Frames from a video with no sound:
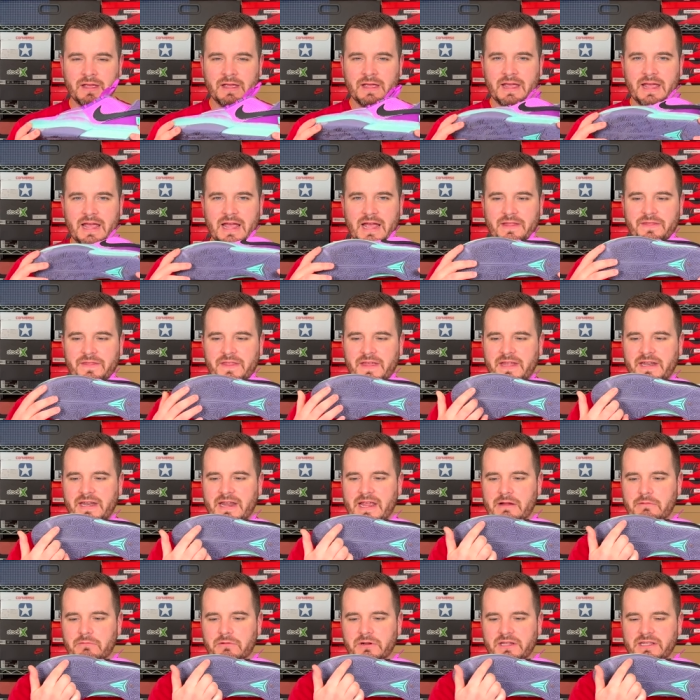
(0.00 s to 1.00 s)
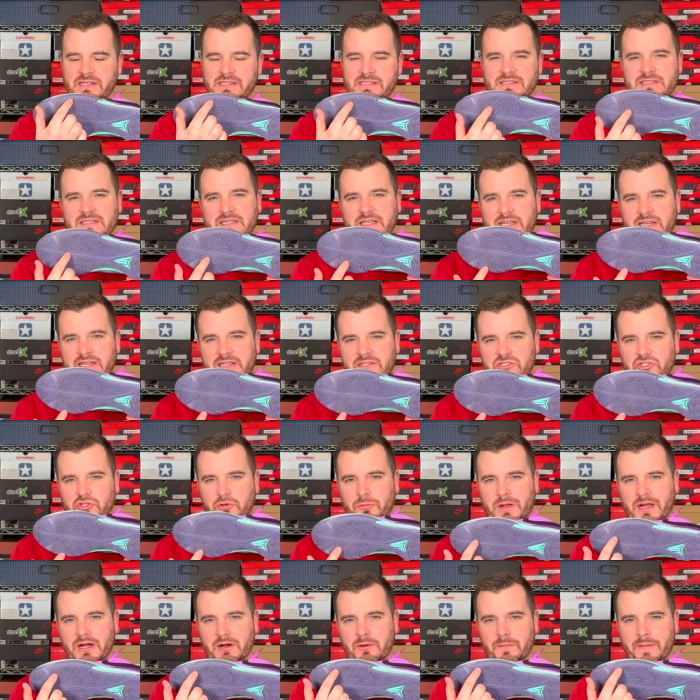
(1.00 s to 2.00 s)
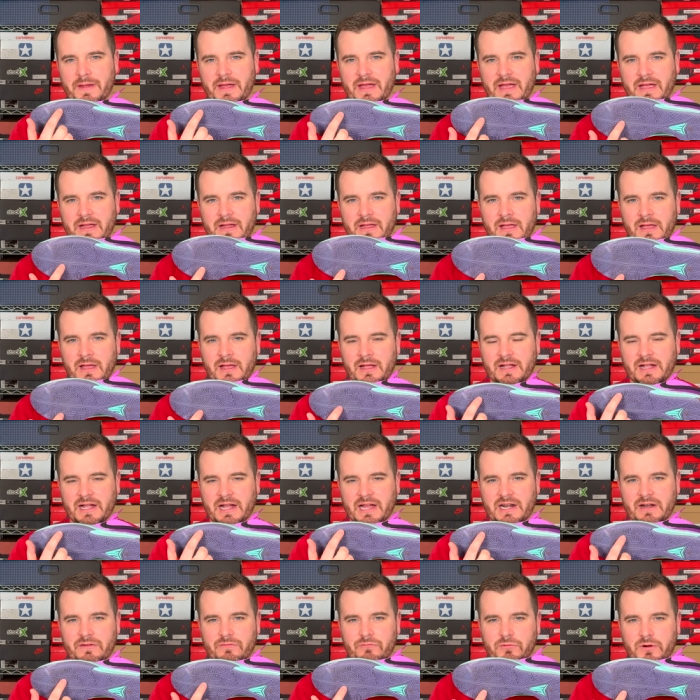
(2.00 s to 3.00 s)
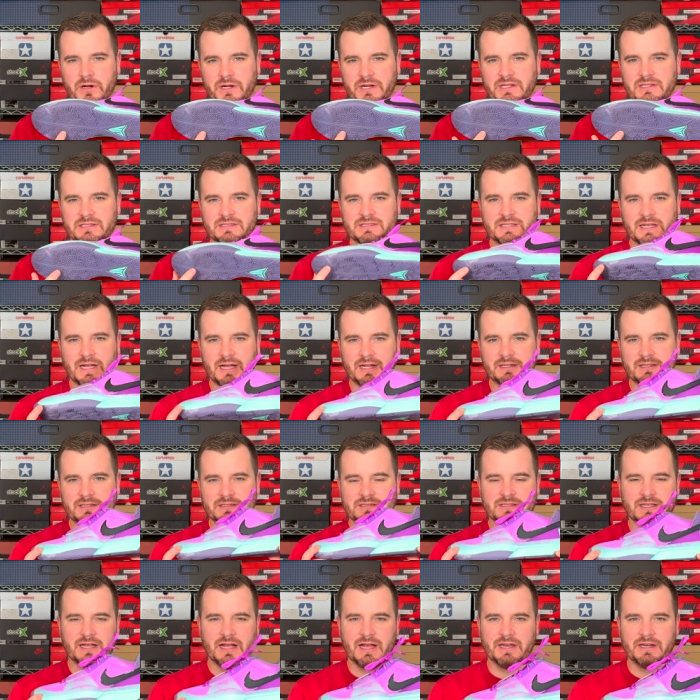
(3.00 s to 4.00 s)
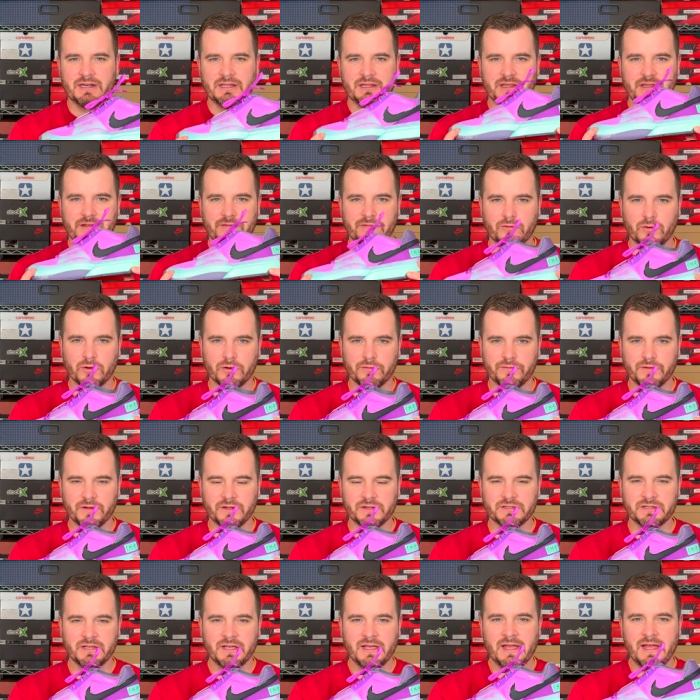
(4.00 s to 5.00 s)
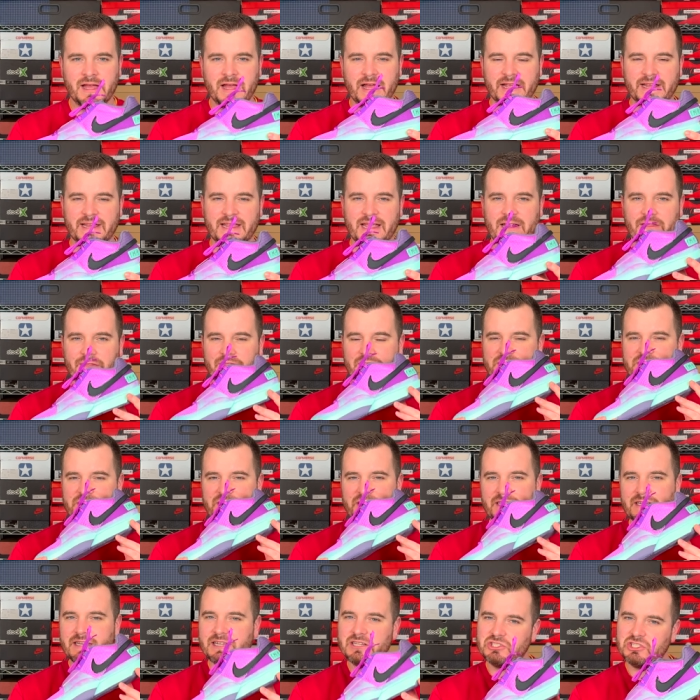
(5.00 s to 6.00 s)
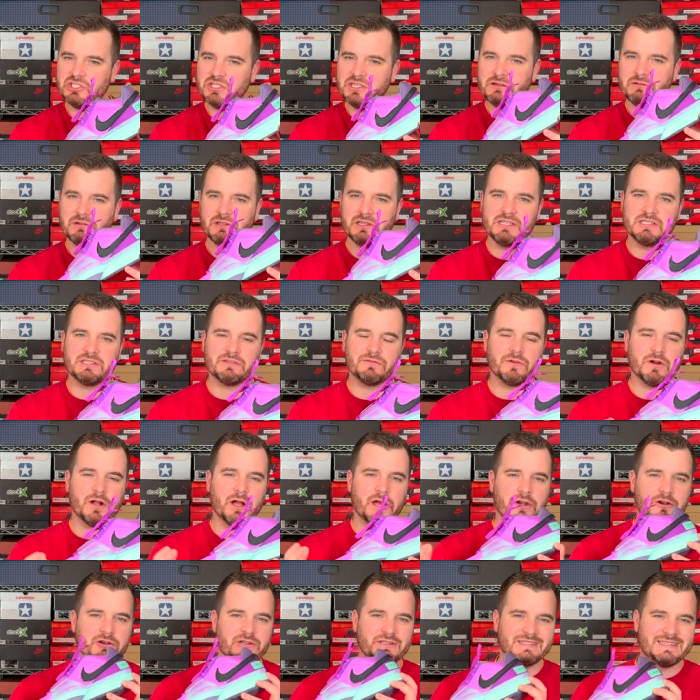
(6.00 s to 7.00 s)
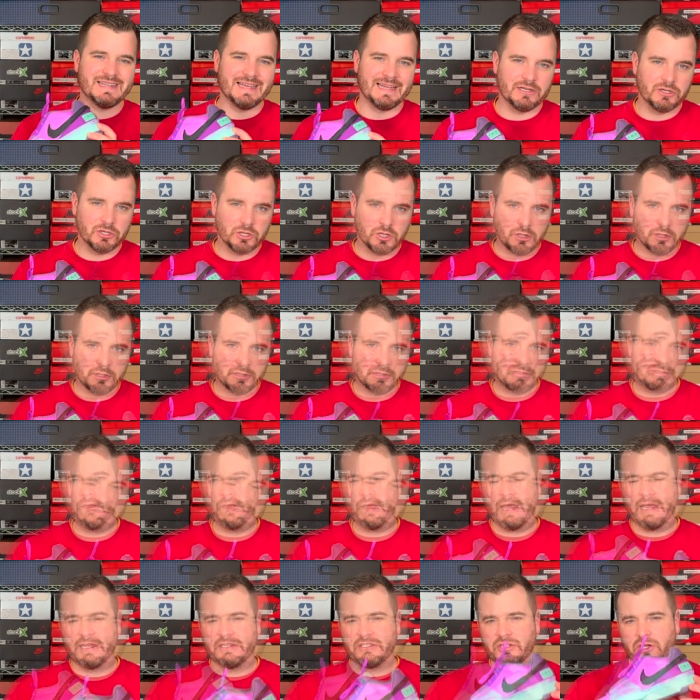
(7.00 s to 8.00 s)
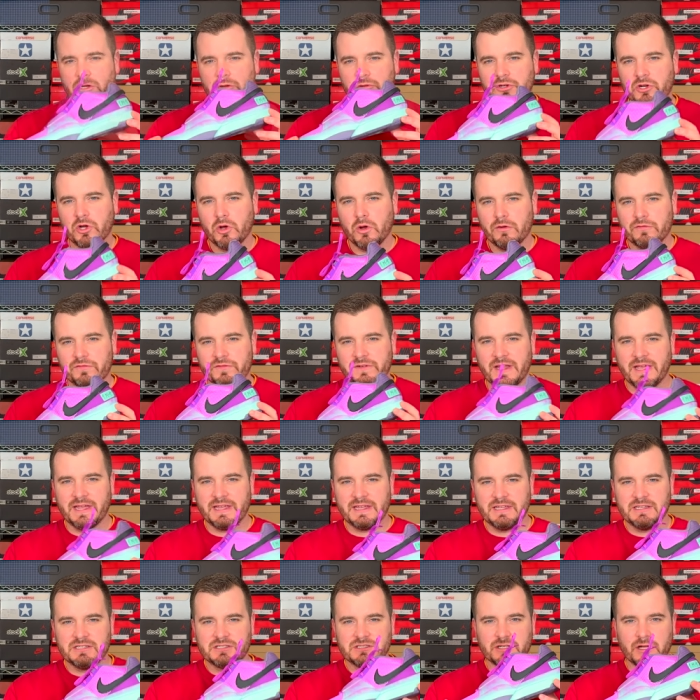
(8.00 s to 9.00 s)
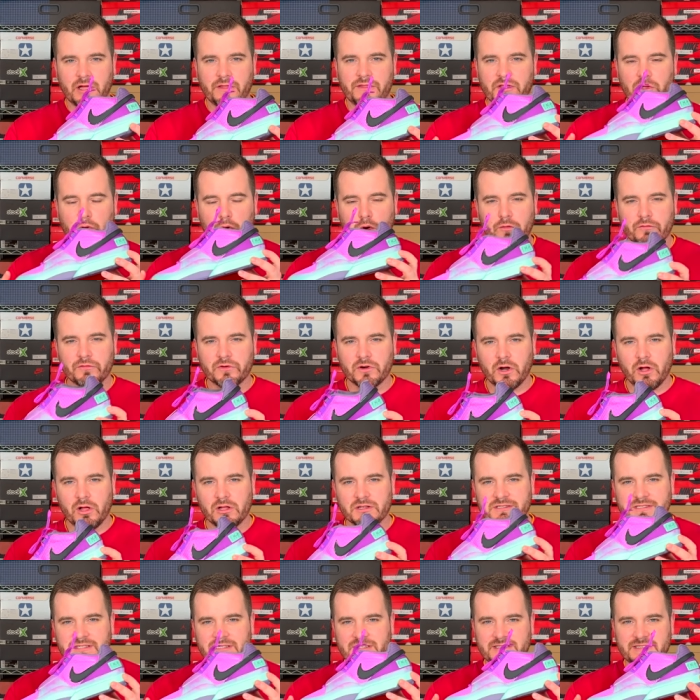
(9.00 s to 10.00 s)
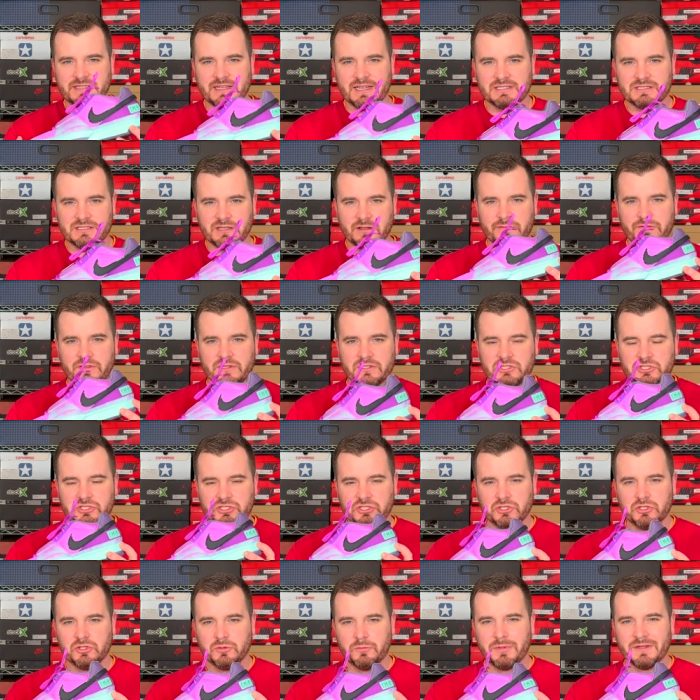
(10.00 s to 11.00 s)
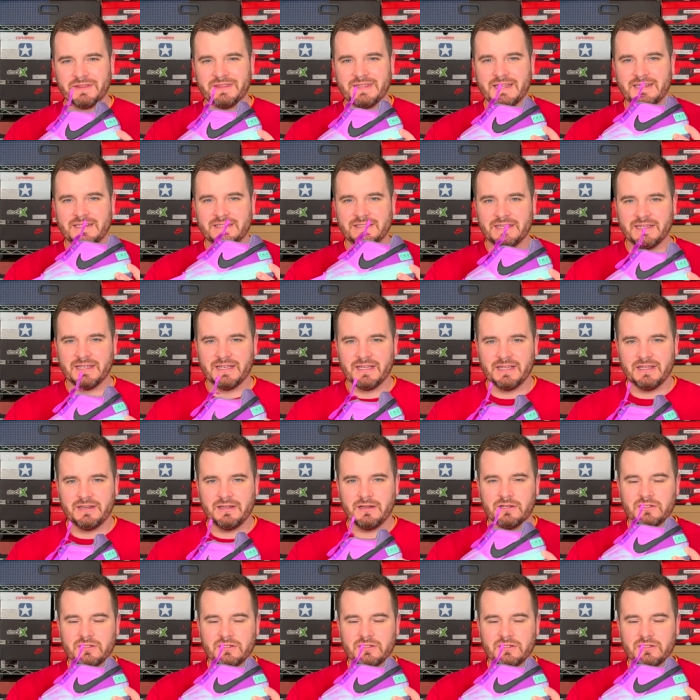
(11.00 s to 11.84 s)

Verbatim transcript: and then a really skinny Zoom airbag kind of running side to side in the forefoot. Again, these initially released for $110. I don't know if Nike saw the overall success of this shoe, but they did